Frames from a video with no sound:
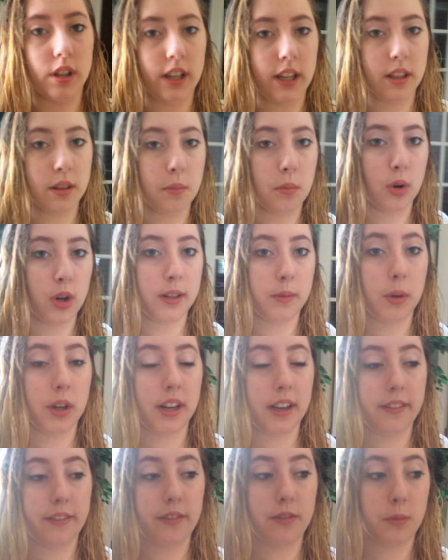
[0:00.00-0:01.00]
like in the morning
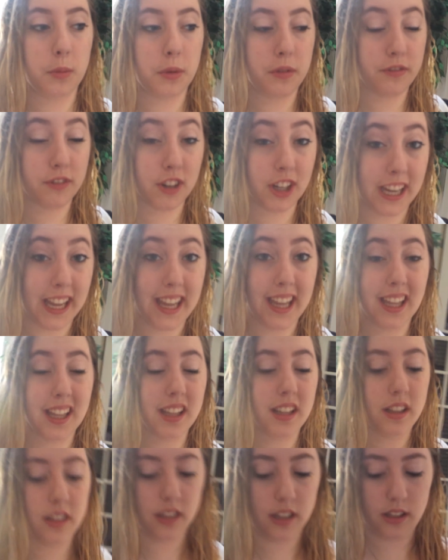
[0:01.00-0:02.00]
when I would forget
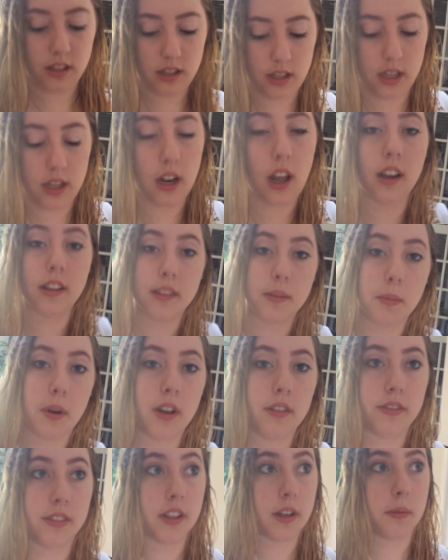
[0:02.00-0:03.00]
that he knocked them
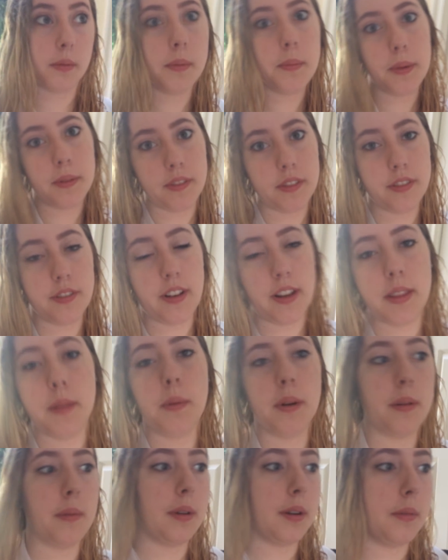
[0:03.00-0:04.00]
off and then I wouldn't be able to find
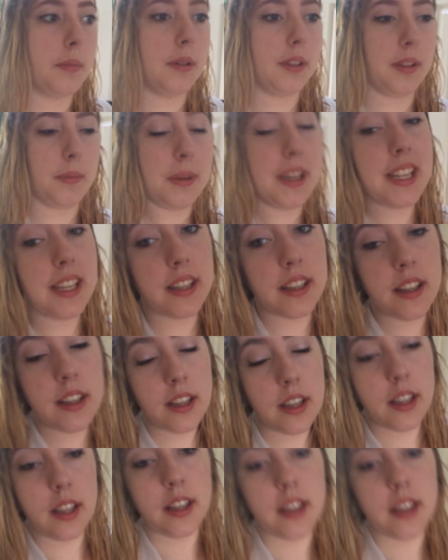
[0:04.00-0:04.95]
them when I wanted to put them in.